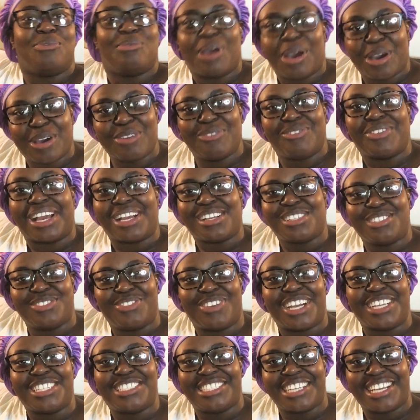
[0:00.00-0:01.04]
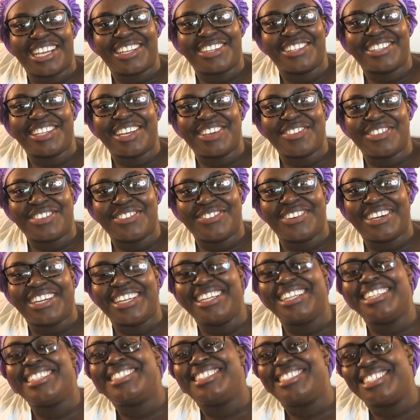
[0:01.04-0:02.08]
Welcome back to my channel,
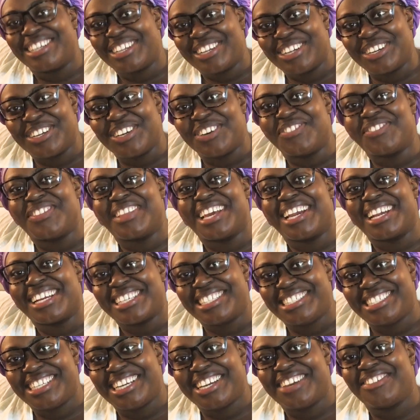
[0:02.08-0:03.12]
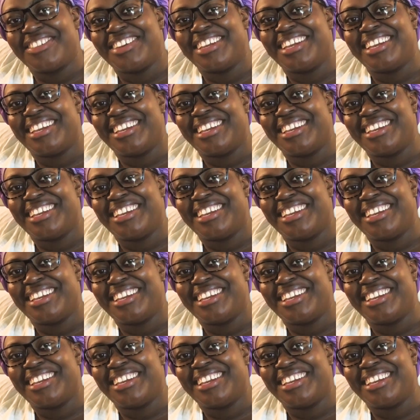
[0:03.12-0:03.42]
everyone. It's your girl Black Cherry